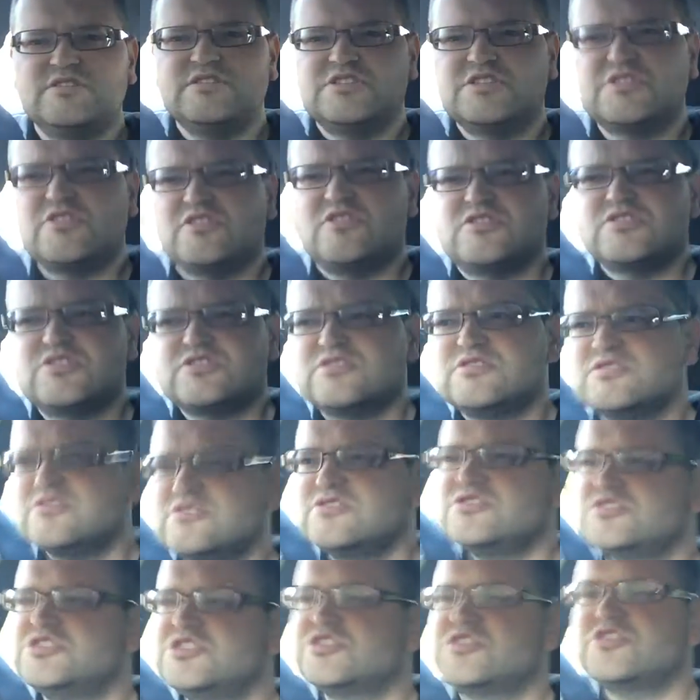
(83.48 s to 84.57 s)
Just got
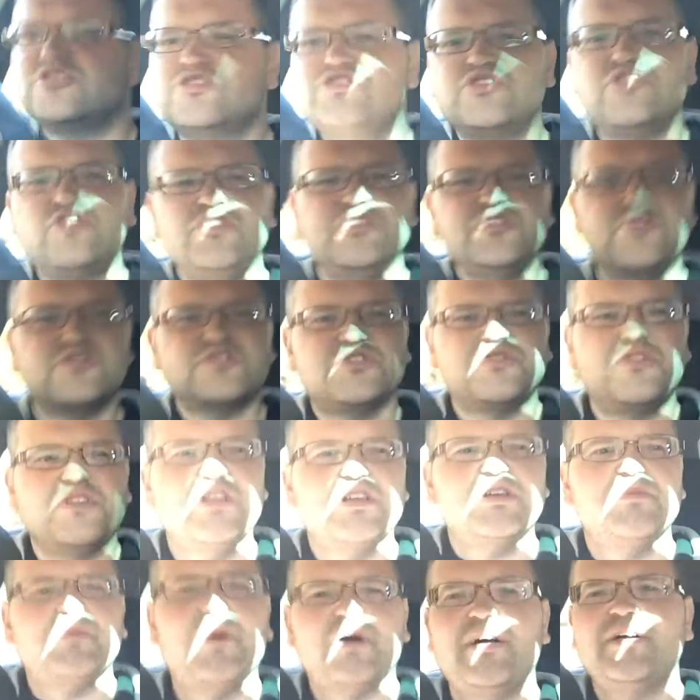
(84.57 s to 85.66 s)
to try not to
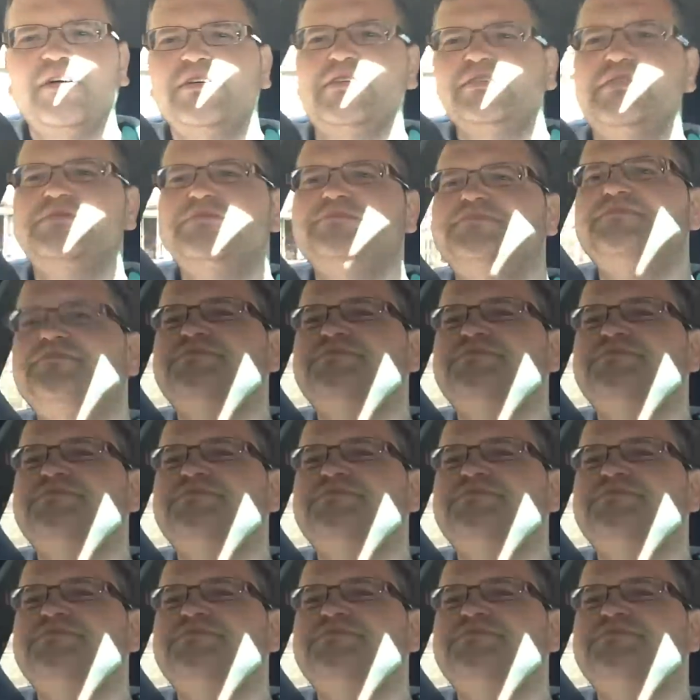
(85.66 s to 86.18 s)
think about it.